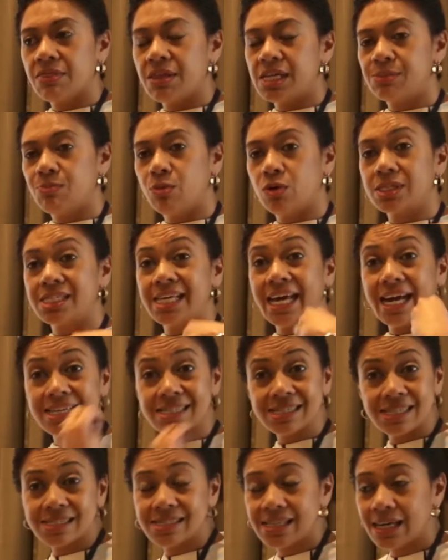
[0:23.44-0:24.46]
there's more
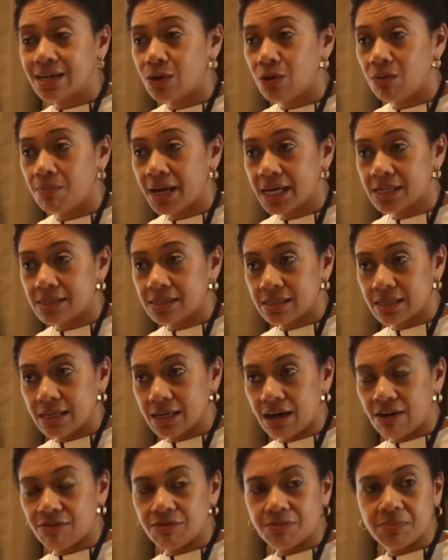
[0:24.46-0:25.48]
taxes that go back to the
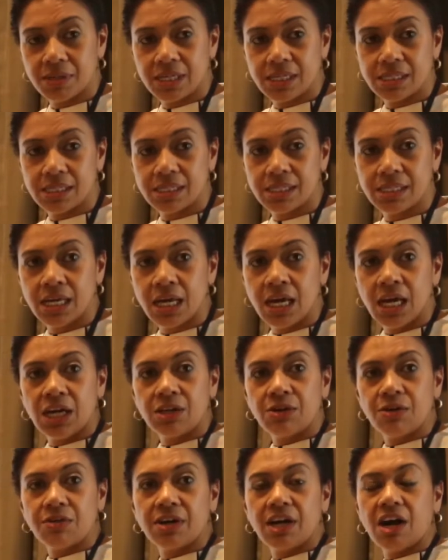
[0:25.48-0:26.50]
government.
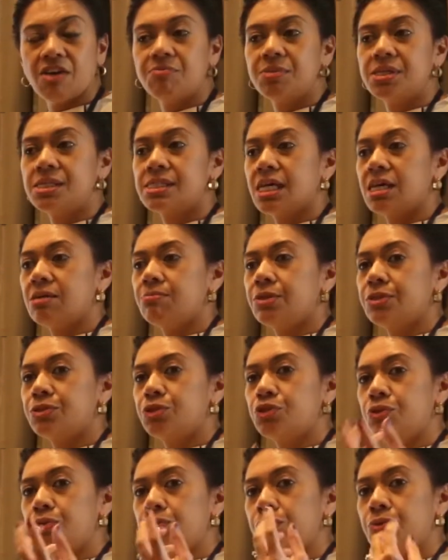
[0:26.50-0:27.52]
The government's able
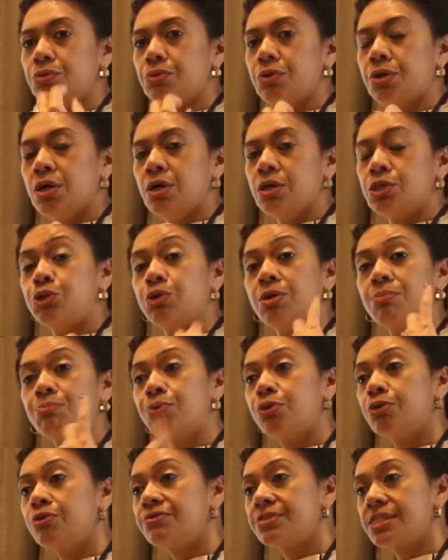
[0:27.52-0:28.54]
to
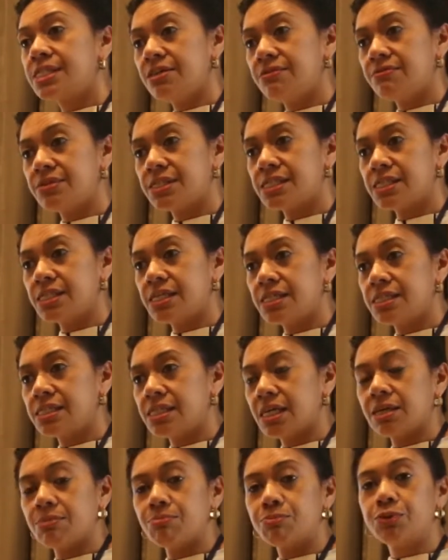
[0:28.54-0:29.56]
improve services
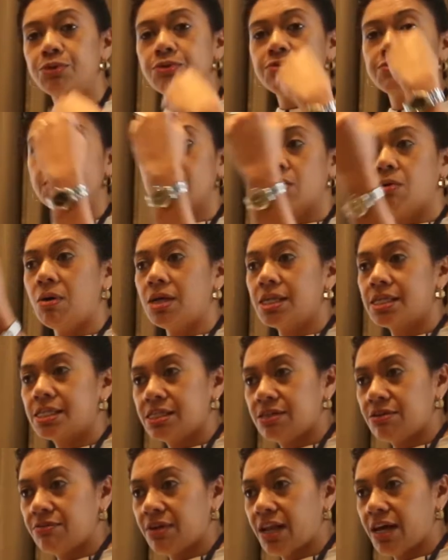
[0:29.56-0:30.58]
that improves the
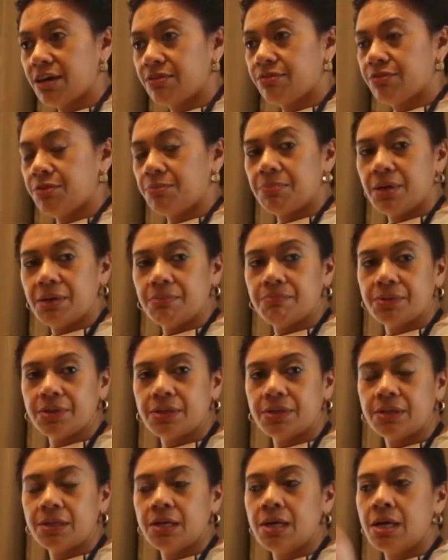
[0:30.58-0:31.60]
quality of life for
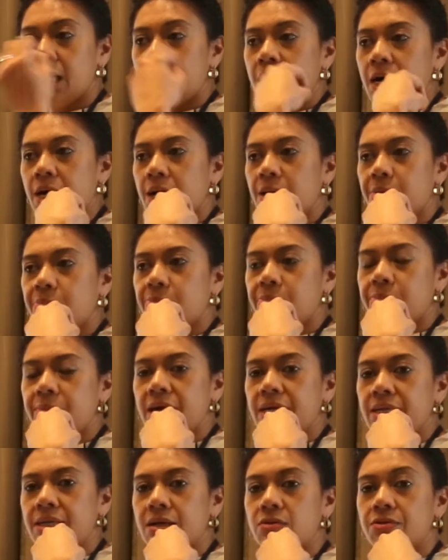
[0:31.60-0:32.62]
people,
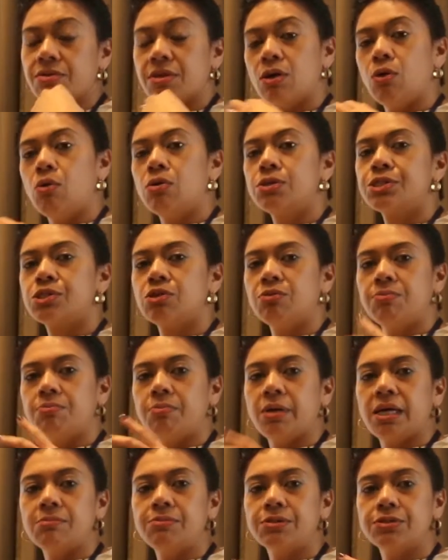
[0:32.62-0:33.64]
and they're also
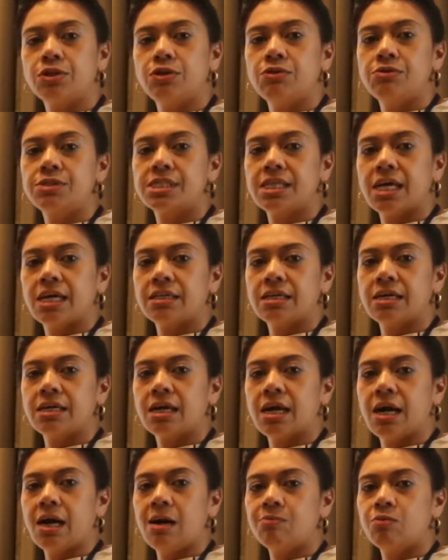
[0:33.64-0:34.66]
able to use that
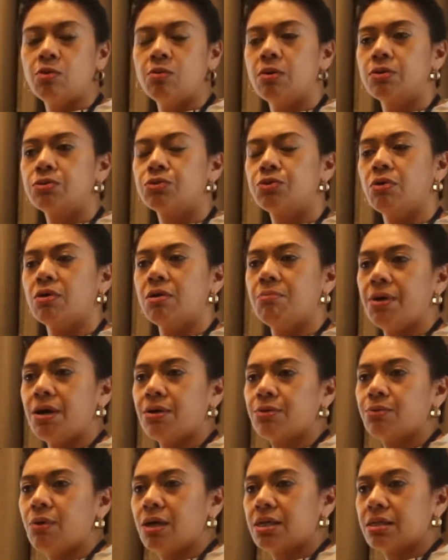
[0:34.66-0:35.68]
income. We won't talk
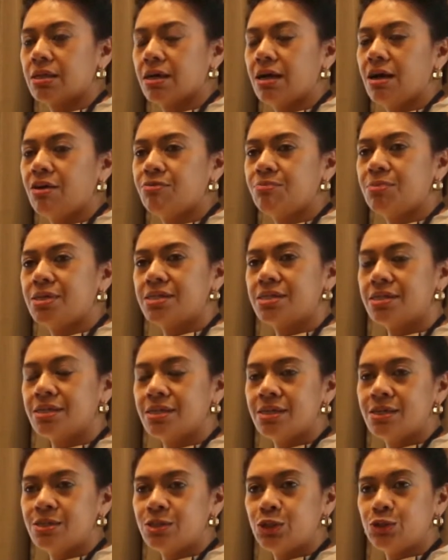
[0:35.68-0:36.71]
about what the government
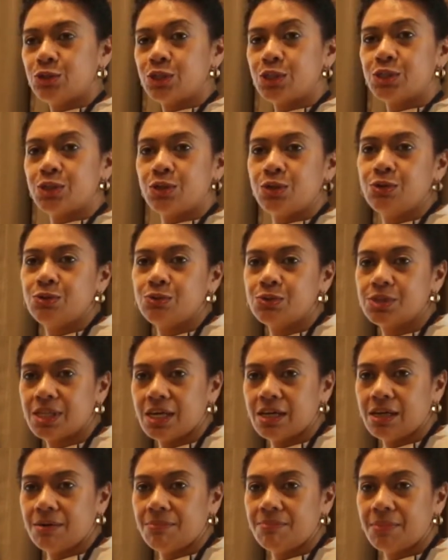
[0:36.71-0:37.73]
chooses to use
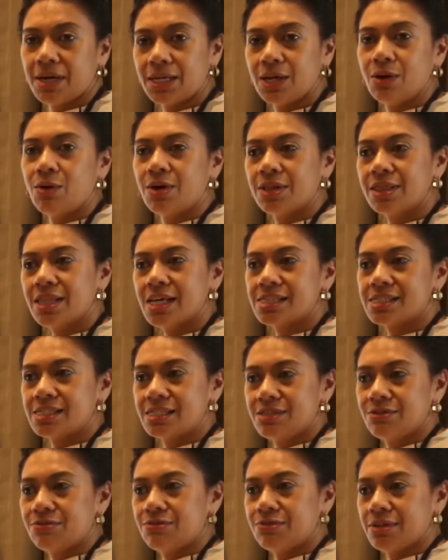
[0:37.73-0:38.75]
their money on. That's a
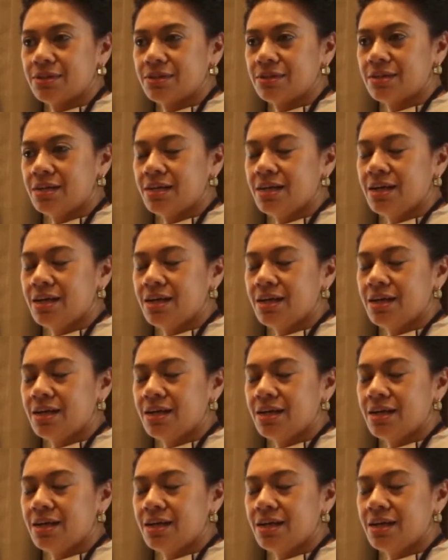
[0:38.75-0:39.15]
different